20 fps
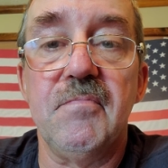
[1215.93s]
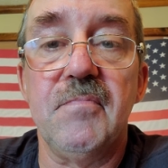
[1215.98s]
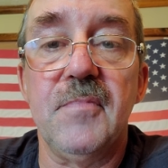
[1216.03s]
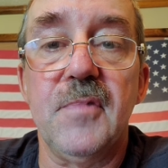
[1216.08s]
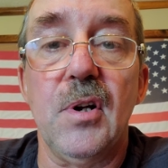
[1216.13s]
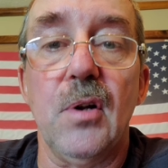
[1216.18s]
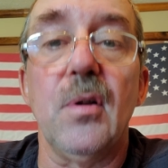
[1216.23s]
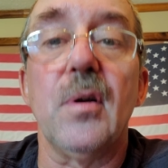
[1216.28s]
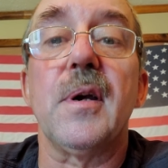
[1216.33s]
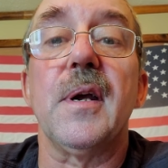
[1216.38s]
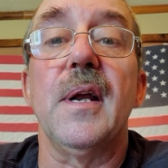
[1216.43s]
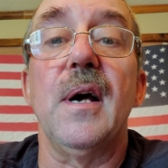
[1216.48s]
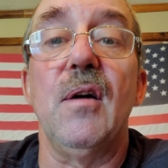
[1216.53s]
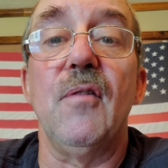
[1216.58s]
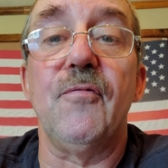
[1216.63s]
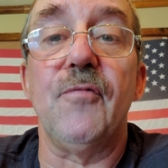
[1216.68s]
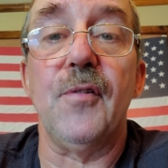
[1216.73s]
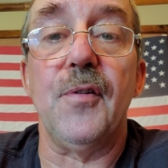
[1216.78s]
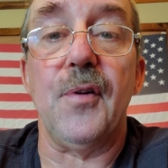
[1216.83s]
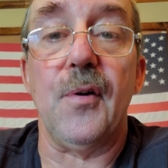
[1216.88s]
They're looking
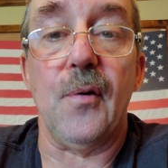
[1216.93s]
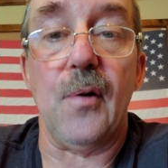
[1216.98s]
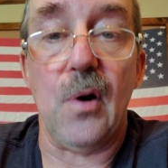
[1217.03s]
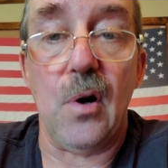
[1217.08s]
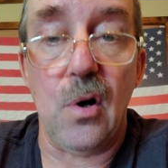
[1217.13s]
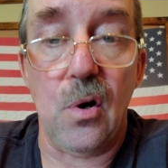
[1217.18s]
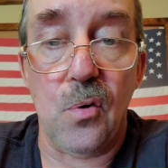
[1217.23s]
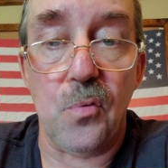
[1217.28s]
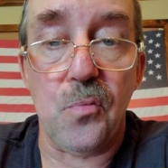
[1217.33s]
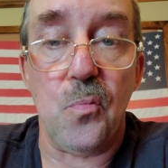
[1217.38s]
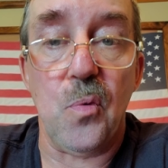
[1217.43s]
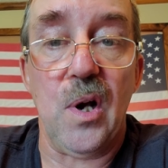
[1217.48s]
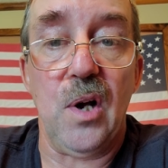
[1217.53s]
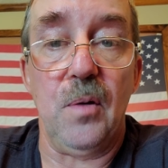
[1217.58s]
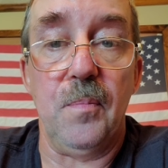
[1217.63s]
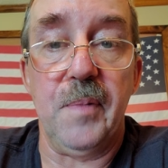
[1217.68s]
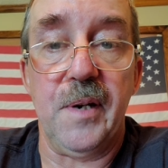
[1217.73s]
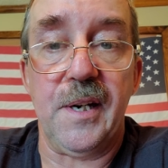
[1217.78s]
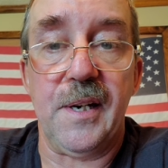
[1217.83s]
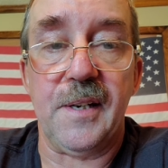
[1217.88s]
out for their own
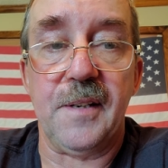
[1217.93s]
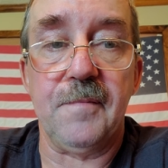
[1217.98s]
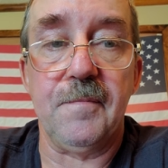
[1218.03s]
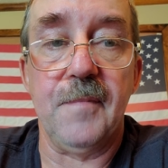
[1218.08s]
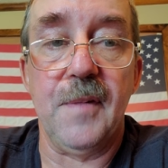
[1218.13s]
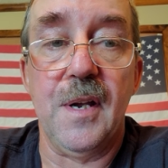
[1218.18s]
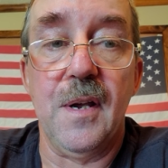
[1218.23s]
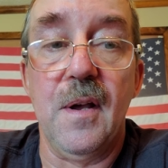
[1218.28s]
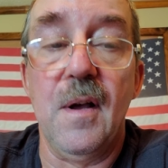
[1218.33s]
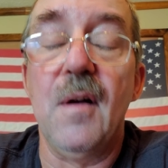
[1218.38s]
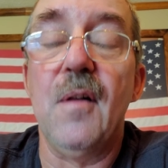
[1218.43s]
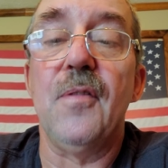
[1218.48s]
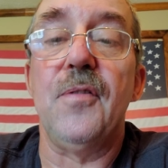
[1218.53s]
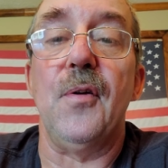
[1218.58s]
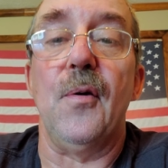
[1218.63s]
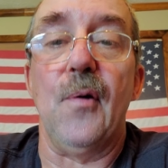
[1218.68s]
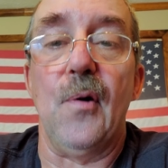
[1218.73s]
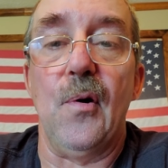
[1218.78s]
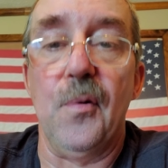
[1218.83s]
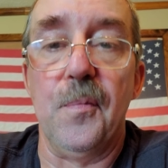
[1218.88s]
well-being,
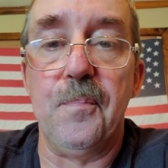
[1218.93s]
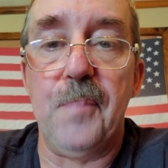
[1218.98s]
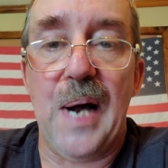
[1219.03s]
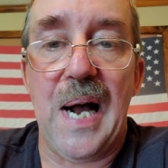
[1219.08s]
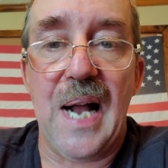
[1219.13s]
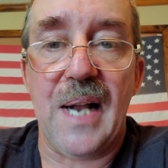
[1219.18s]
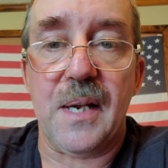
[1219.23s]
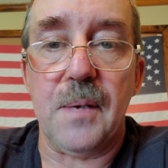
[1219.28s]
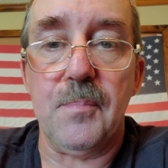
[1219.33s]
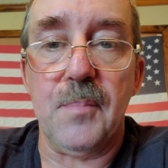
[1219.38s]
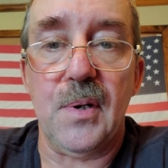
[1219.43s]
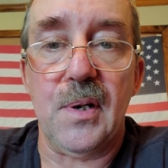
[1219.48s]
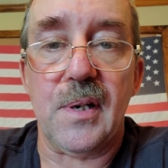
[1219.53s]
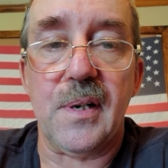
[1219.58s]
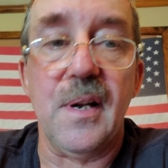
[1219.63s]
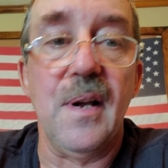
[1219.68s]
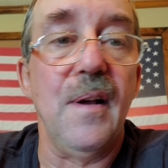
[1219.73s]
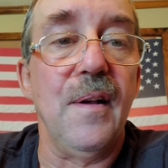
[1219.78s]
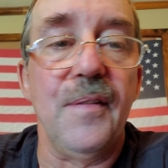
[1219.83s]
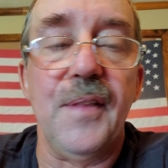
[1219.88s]
their own pocketbook.
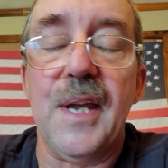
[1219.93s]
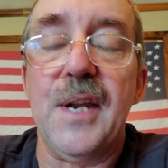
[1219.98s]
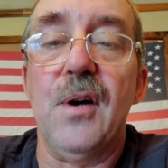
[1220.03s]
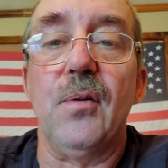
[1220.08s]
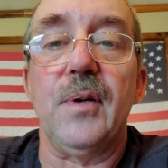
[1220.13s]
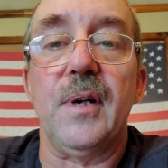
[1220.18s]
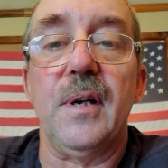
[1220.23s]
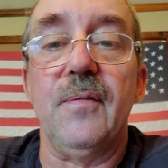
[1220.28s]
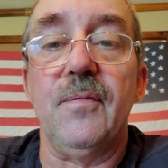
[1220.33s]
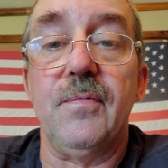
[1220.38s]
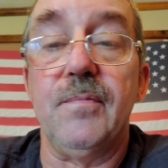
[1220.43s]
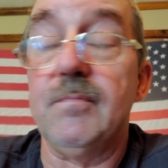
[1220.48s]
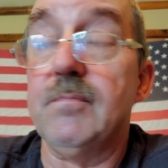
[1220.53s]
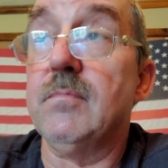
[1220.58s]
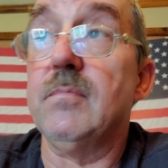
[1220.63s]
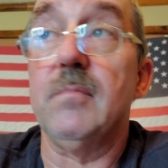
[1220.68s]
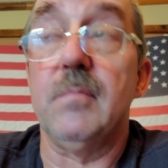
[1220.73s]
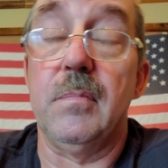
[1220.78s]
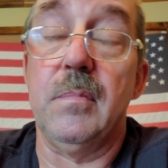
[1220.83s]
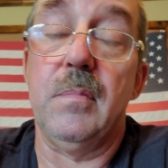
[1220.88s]
They don't give,
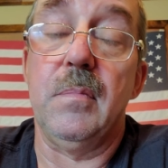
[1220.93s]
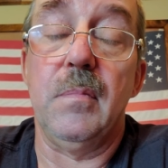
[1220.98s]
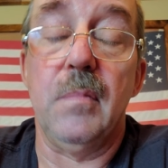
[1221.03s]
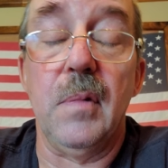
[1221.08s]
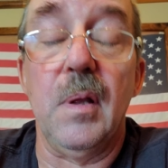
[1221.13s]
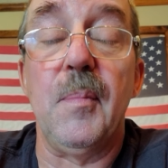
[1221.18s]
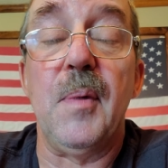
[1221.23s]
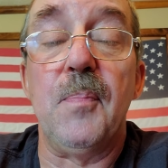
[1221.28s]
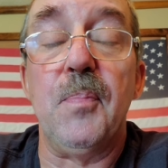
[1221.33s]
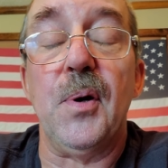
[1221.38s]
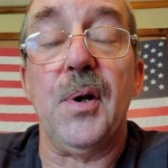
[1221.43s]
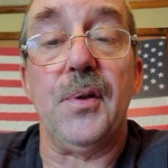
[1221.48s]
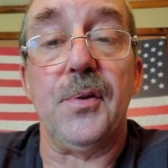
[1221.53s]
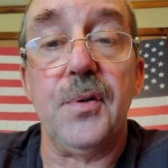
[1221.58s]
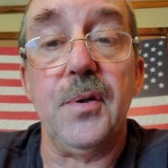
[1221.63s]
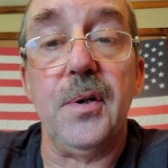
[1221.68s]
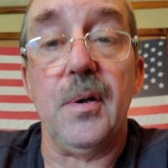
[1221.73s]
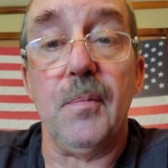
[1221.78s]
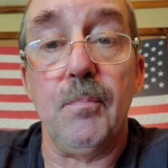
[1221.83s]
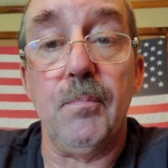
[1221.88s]
let me put it
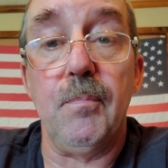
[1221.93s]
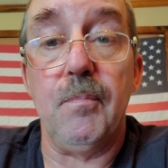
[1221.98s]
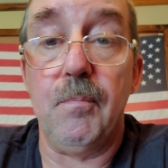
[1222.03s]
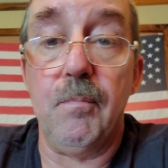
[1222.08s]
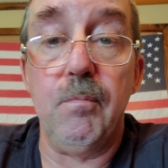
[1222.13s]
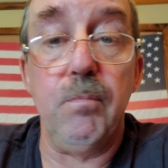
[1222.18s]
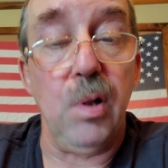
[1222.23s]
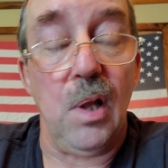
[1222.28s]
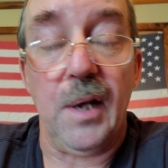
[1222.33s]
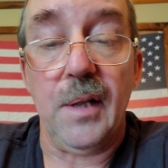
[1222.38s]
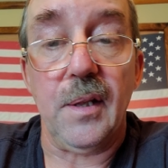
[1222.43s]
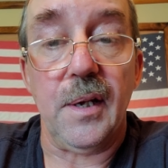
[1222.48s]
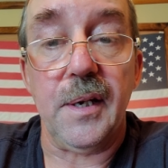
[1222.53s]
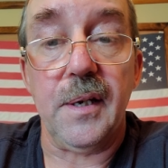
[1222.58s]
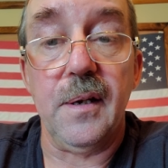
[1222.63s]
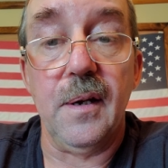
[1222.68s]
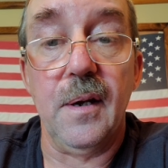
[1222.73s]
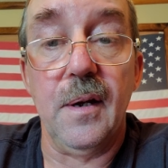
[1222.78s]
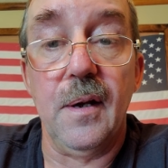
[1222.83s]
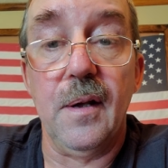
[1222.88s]
to you bluntly,
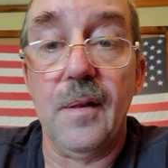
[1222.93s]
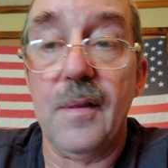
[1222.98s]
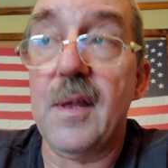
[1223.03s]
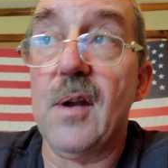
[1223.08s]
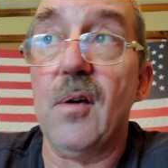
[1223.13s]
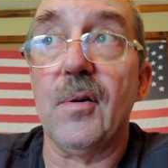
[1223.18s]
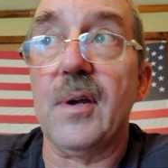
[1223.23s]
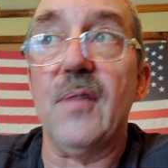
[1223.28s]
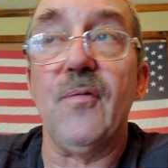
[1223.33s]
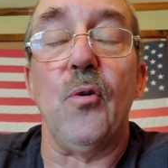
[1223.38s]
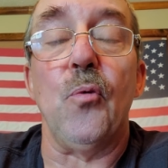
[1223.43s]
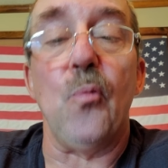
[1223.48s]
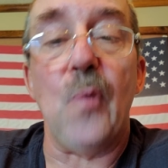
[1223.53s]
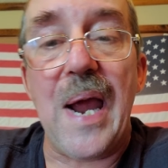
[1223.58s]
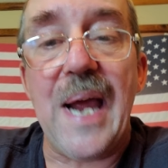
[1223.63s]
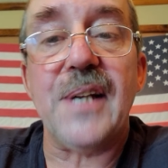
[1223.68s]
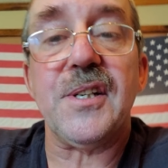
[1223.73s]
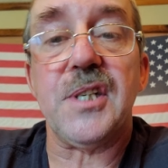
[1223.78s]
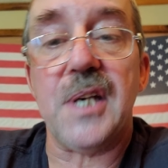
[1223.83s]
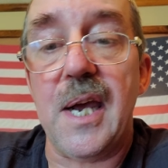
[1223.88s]
they don't give a
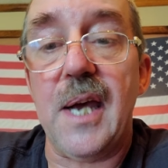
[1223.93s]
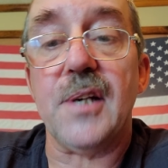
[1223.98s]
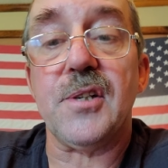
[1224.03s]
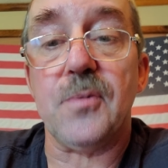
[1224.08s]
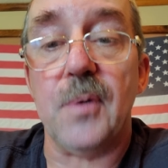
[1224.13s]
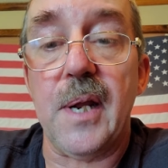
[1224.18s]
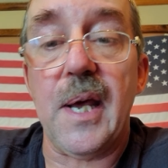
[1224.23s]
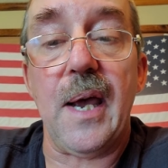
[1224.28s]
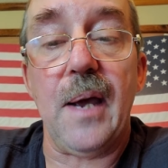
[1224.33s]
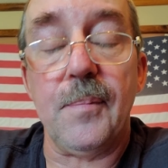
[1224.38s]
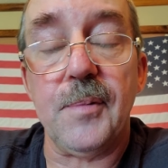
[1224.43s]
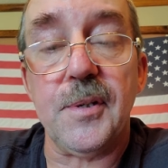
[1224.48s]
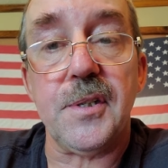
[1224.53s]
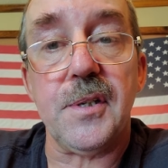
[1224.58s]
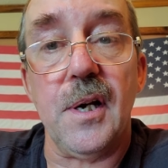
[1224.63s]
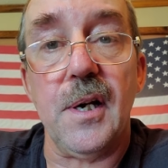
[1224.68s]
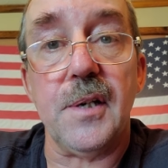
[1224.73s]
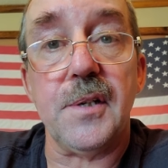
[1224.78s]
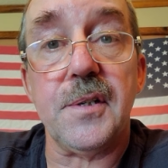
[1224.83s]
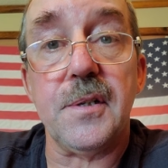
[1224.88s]
rat's ass what happens to
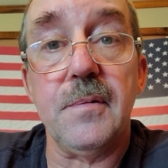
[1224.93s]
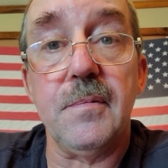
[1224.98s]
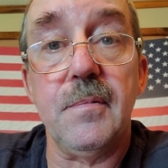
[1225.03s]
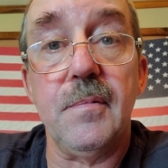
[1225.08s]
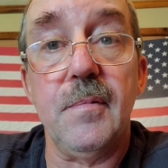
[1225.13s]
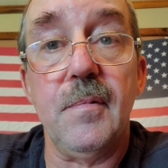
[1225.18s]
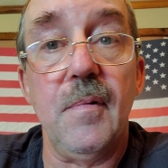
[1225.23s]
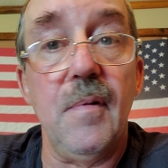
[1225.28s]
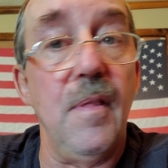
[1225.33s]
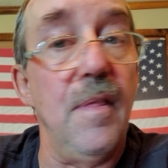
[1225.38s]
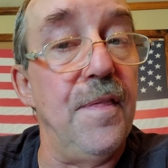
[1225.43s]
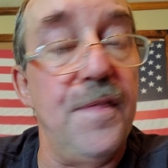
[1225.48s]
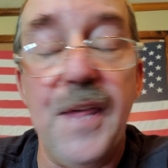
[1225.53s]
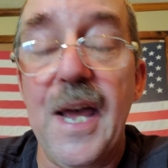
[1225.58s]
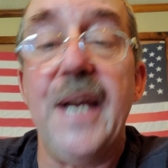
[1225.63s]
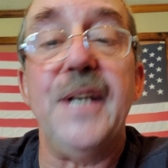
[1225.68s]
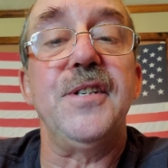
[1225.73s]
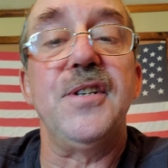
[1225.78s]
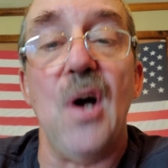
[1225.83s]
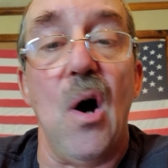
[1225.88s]
us.
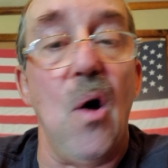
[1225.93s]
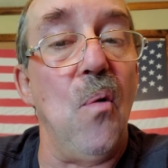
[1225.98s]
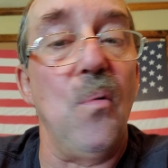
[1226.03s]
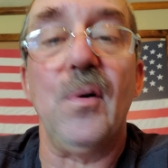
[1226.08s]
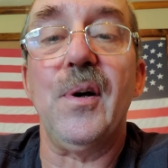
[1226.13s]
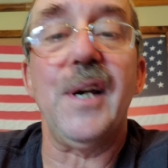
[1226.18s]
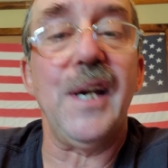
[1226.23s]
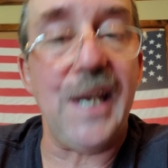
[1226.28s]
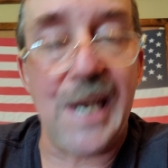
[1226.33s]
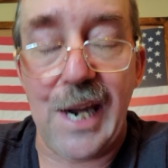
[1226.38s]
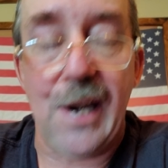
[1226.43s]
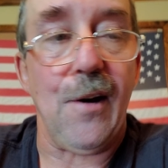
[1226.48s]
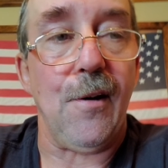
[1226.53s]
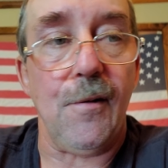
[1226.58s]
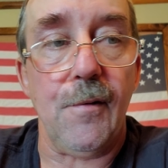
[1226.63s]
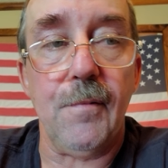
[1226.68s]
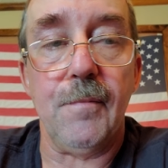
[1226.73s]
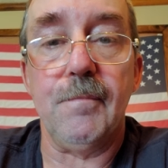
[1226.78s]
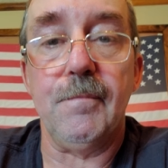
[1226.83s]
They don't care.